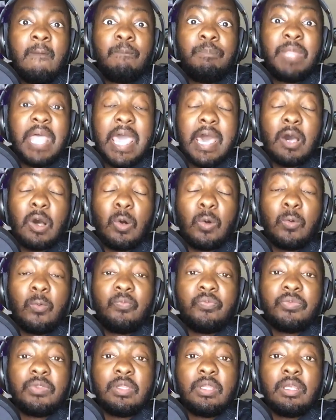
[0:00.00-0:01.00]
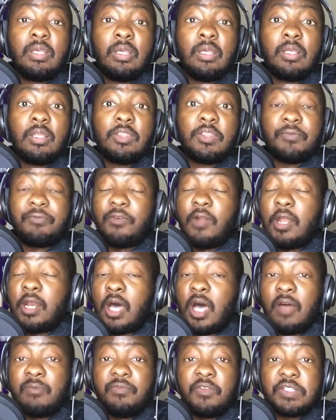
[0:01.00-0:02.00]
Now, the front
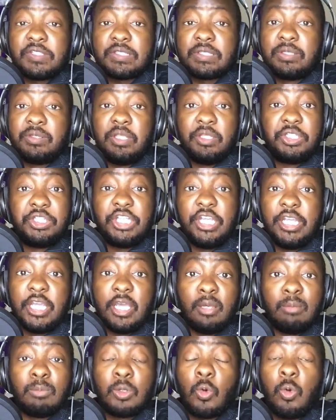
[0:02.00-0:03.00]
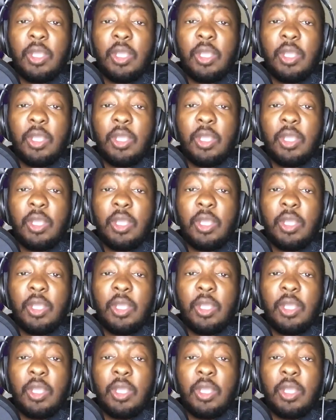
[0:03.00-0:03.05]
office, the GM,